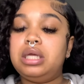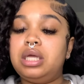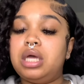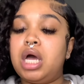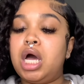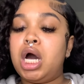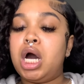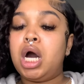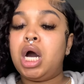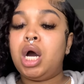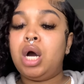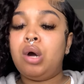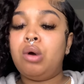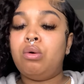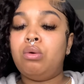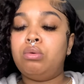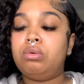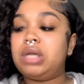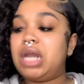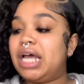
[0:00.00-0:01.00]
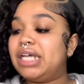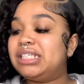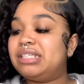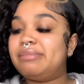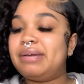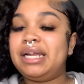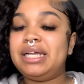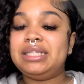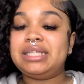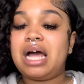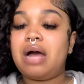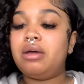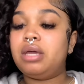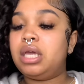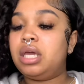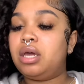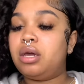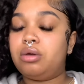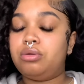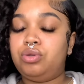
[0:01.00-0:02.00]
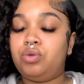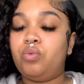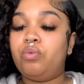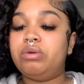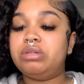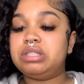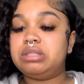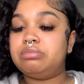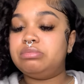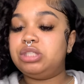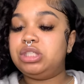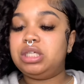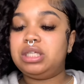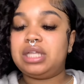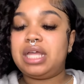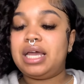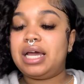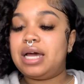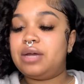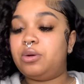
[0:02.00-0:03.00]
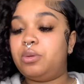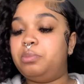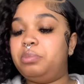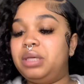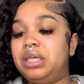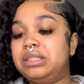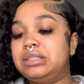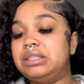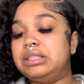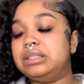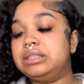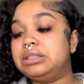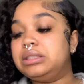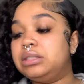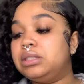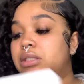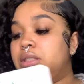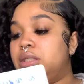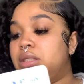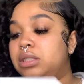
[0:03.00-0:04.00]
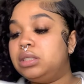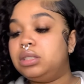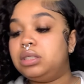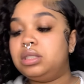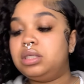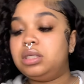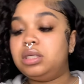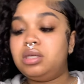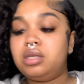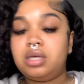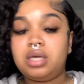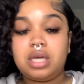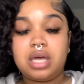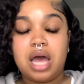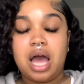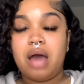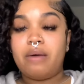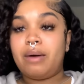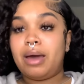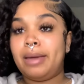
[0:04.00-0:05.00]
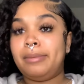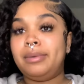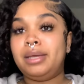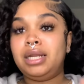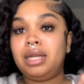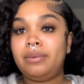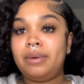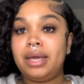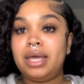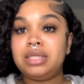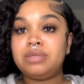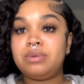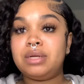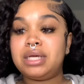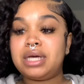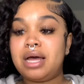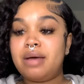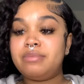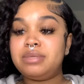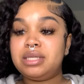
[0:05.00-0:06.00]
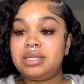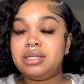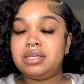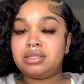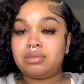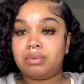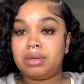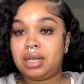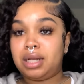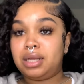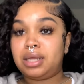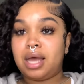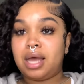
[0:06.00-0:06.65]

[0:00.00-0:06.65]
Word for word: a hoe. Like somebody's out here doing some shit they ain't got no business. All right, but anyways, when it comes to this reading,